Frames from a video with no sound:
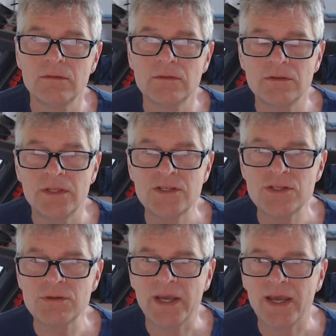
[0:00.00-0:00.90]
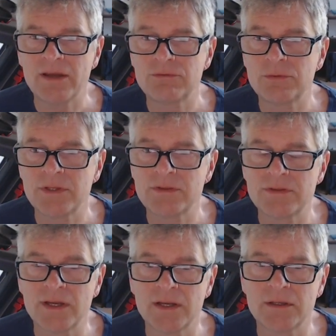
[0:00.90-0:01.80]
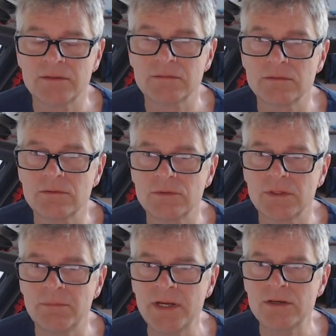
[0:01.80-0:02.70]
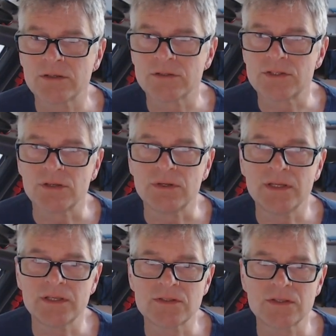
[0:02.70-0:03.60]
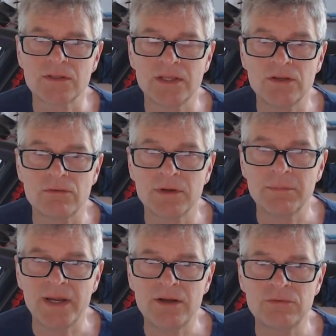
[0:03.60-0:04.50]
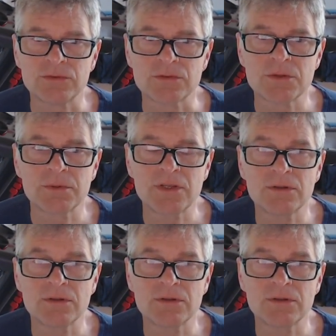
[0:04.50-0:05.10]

The issue you have with a microcontroller is that they're not very powerful, so we don't